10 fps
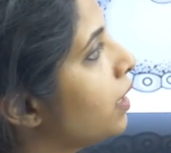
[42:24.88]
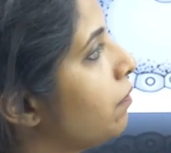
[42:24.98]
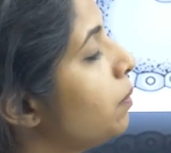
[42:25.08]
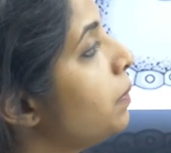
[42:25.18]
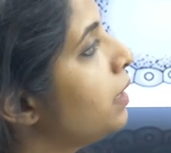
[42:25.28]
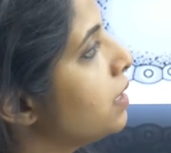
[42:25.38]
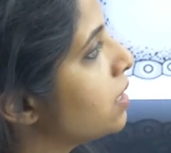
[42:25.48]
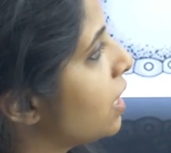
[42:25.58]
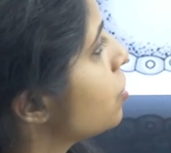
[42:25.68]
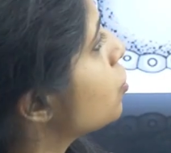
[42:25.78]
developmental
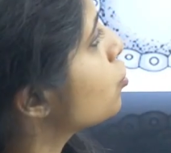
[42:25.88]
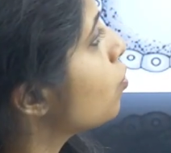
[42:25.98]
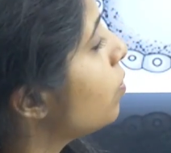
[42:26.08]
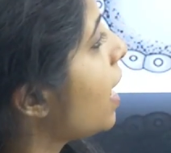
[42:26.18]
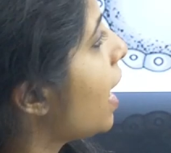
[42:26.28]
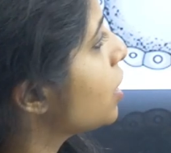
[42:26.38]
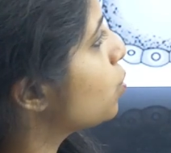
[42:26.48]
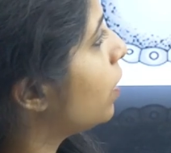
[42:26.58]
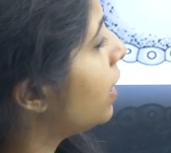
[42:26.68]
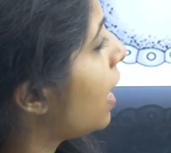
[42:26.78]
stage shown as
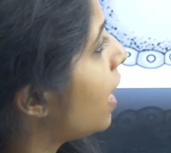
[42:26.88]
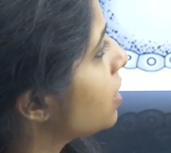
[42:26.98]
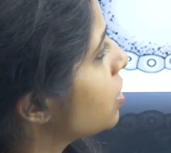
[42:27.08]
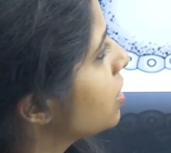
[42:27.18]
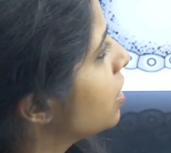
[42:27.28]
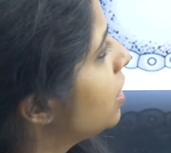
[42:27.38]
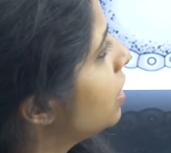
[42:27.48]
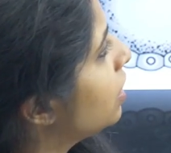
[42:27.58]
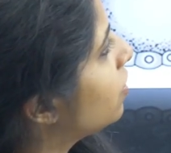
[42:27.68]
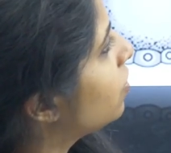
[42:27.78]
well as
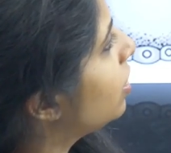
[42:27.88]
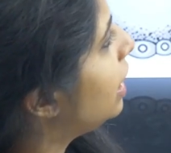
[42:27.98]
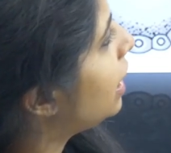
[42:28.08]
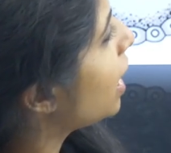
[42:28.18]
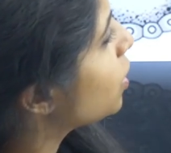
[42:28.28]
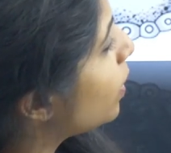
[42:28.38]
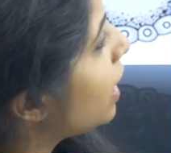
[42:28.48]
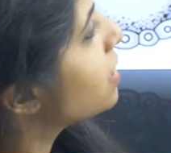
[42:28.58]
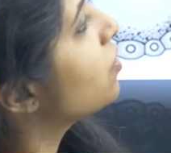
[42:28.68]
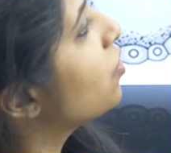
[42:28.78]

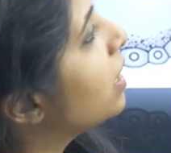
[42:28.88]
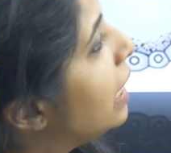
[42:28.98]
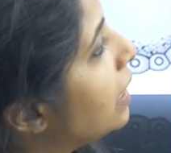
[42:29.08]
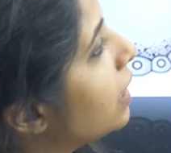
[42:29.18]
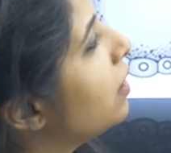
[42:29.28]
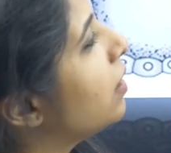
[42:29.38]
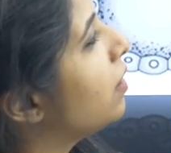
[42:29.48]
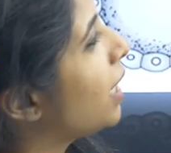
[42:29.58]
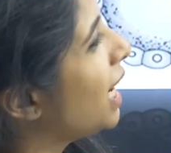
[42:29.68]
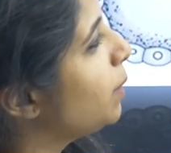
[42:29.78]
the related
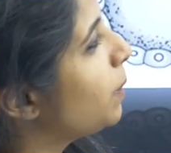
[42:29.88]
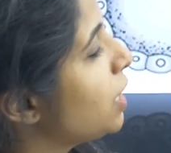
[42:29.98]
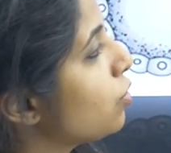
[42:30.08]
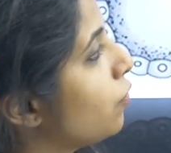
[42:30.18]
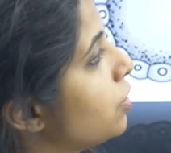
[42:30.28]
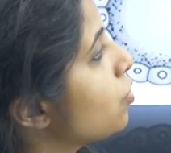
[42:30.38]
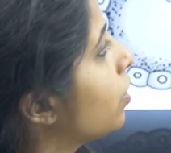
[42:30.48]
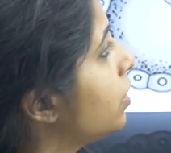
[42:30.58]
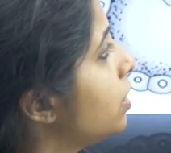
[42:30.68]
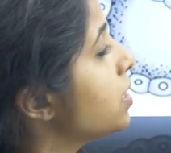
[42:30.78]
right place of its
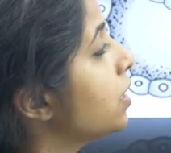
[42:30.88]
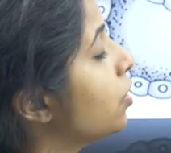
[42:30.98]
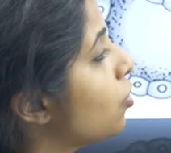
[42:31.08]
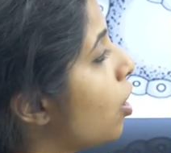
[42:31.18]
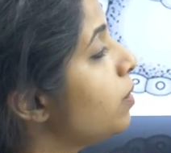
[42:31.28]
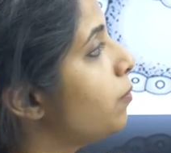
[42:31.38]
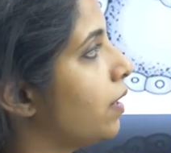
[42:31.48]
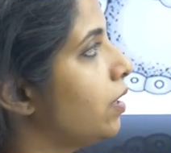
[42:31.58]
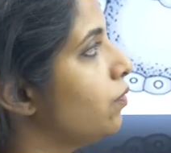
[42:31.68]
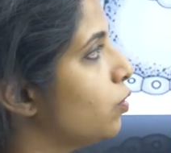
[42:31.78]
occurrence in the normal
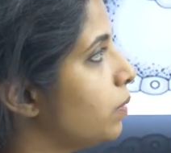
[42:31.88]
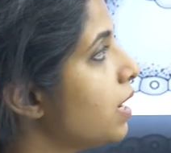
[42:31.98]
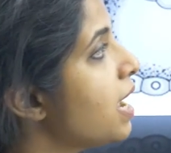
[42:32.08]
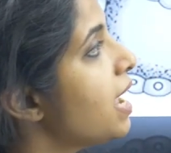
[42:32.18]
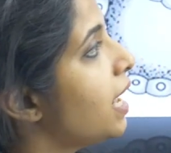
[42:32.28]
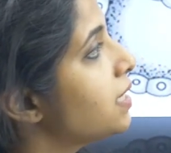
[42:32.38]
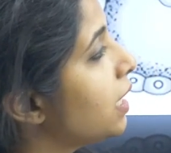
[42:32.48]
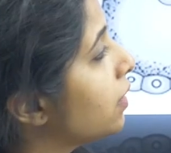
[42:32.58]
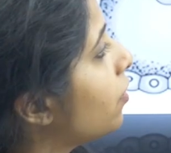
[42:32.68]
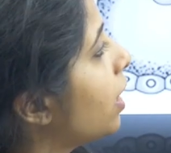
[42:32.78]
pregnant woman, and
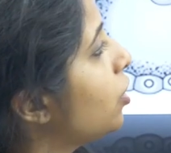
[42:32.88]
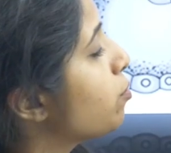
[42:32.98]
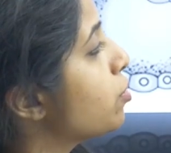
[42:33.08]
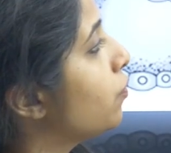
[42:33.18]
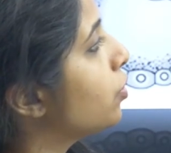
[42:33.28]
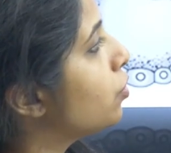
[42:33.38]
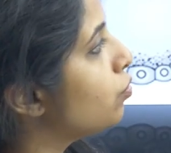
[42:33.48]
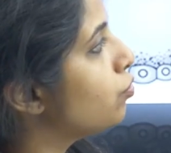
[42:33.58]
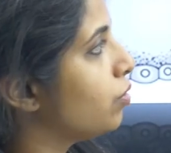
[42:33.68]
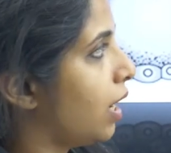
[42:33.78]
select the right option for the
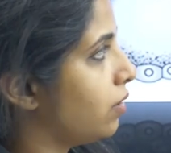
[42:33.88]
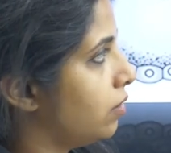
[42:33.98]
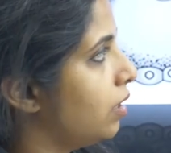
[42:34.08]
two together.